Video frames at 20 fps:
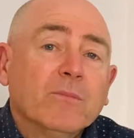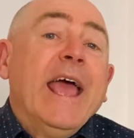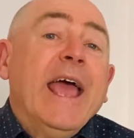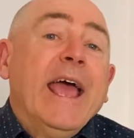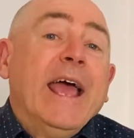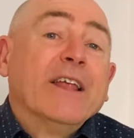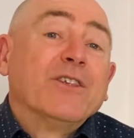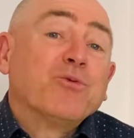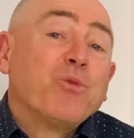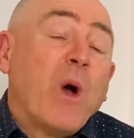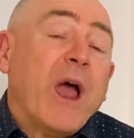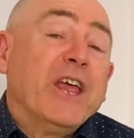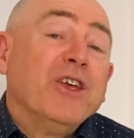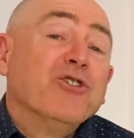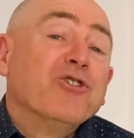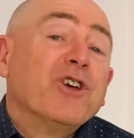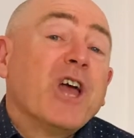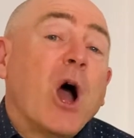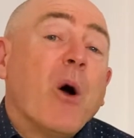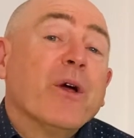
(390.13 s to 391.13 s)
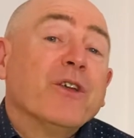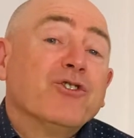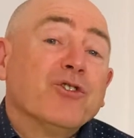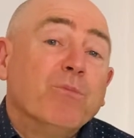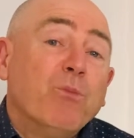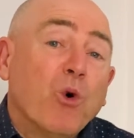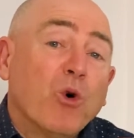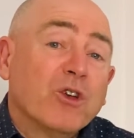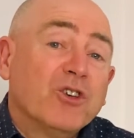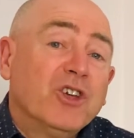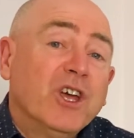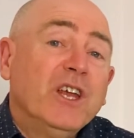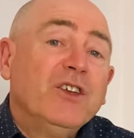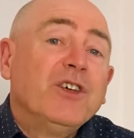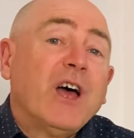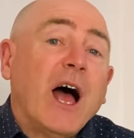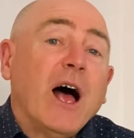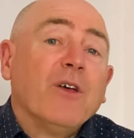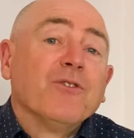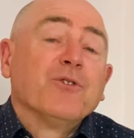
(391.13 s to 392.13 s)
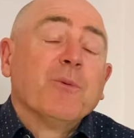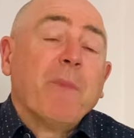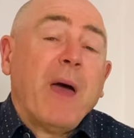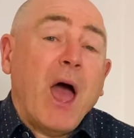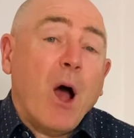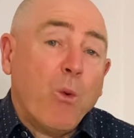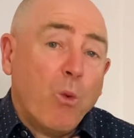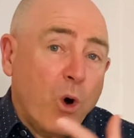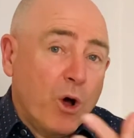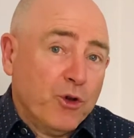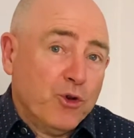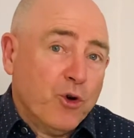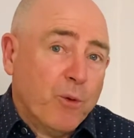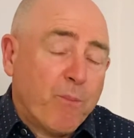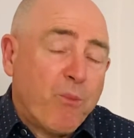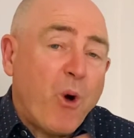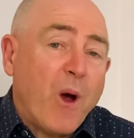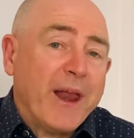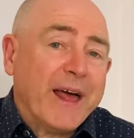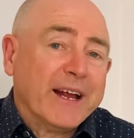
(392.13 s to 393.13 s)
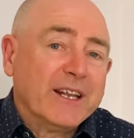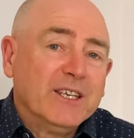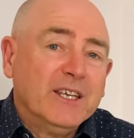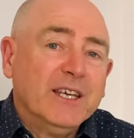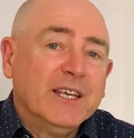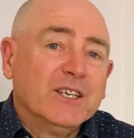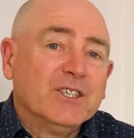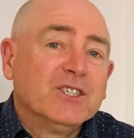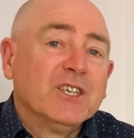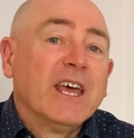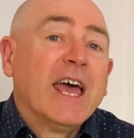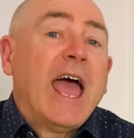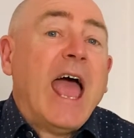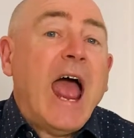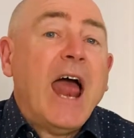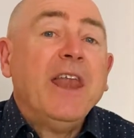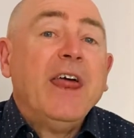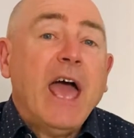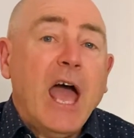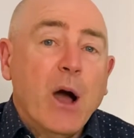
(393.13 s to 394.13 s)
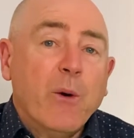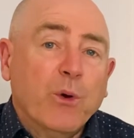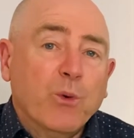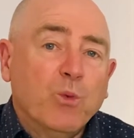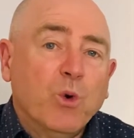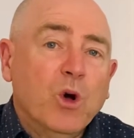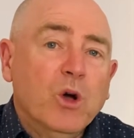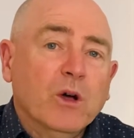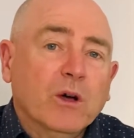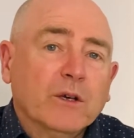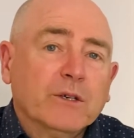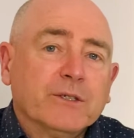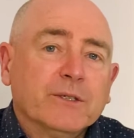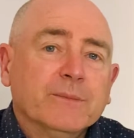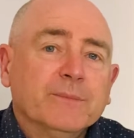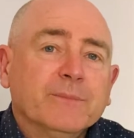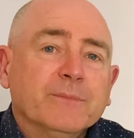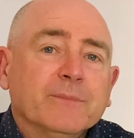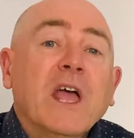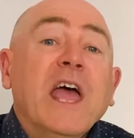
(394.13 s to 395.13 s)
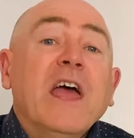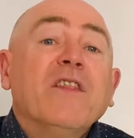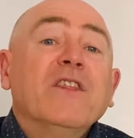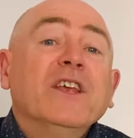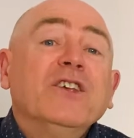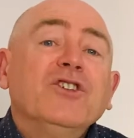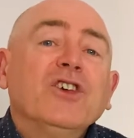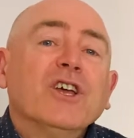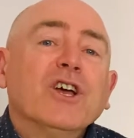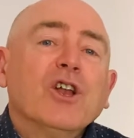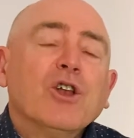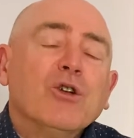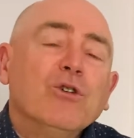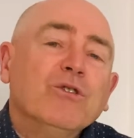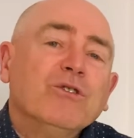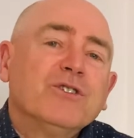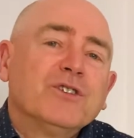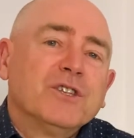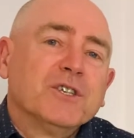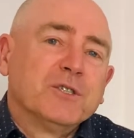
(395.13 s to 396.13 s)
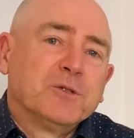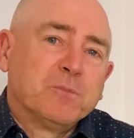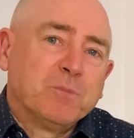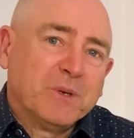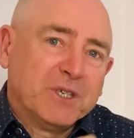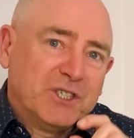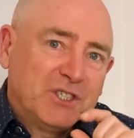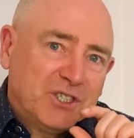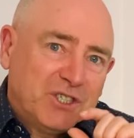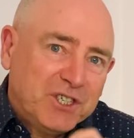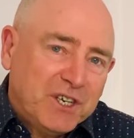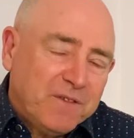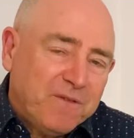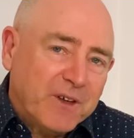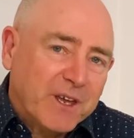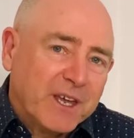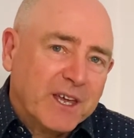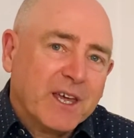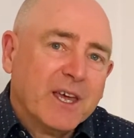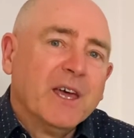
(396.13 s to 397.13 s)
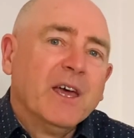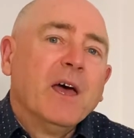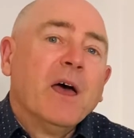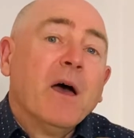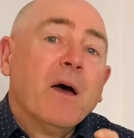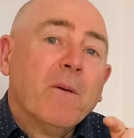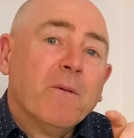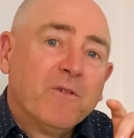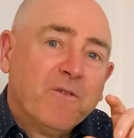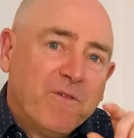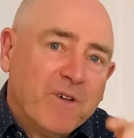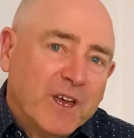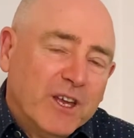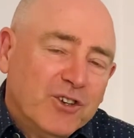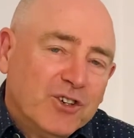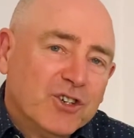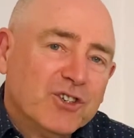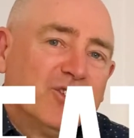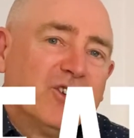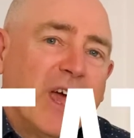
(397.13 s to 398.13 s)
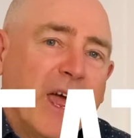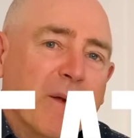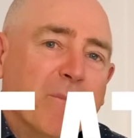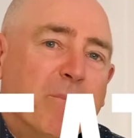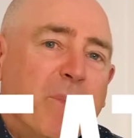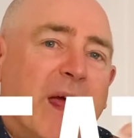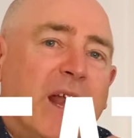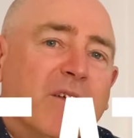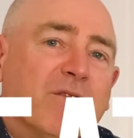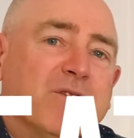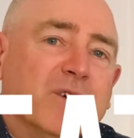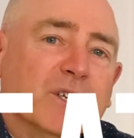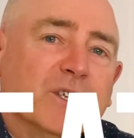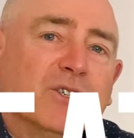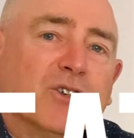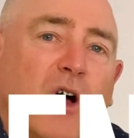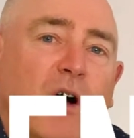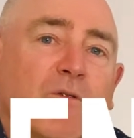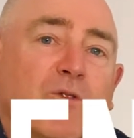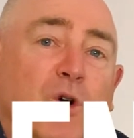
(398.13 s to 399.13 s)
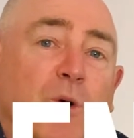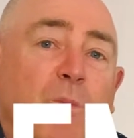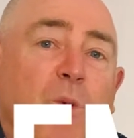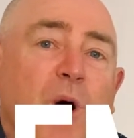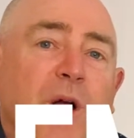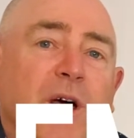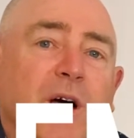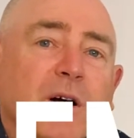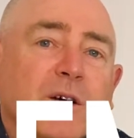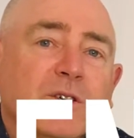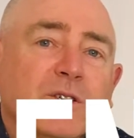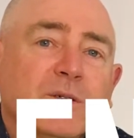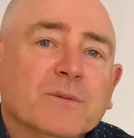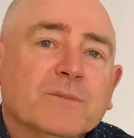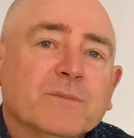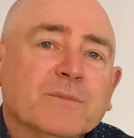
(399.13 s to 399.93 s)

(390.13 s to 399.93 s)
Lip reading: It's where you go into more details about what your product is and how it works. This includes the specific features and benefits of your products.